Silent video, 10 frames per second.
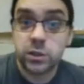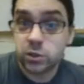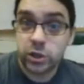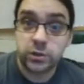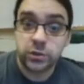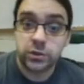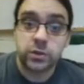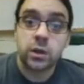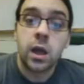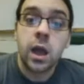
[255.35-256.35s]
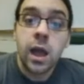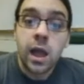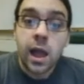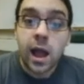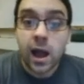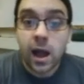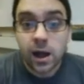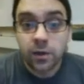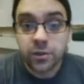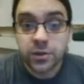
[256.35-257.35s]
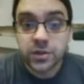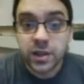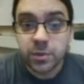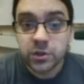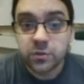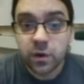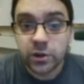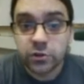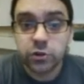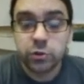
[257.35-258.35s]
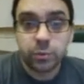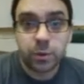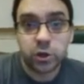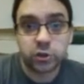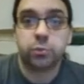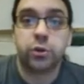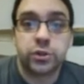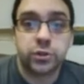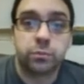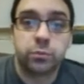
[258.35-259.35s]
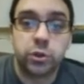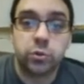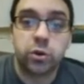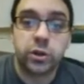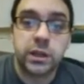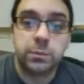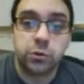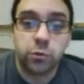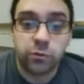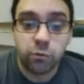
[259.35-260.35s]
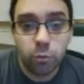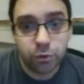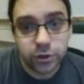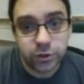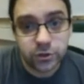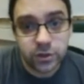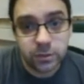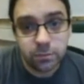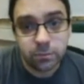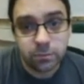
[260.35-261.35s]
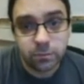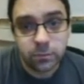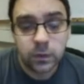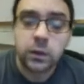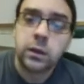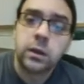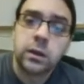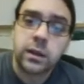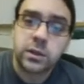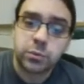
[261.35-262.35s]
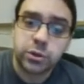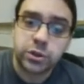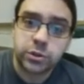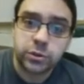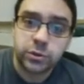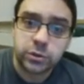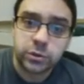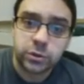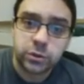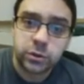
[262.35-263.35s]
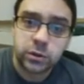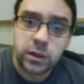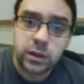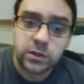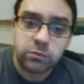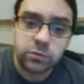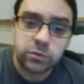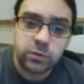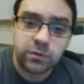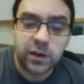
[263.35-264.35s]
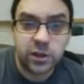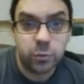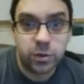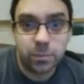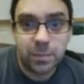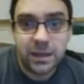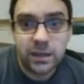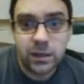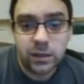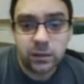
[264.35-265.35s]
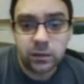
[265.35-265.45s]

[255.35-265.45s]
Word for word: in changes. Uh, the same is very true with partial pressure. You want to keep your overall pressure the same. That's pressure is defined with a P.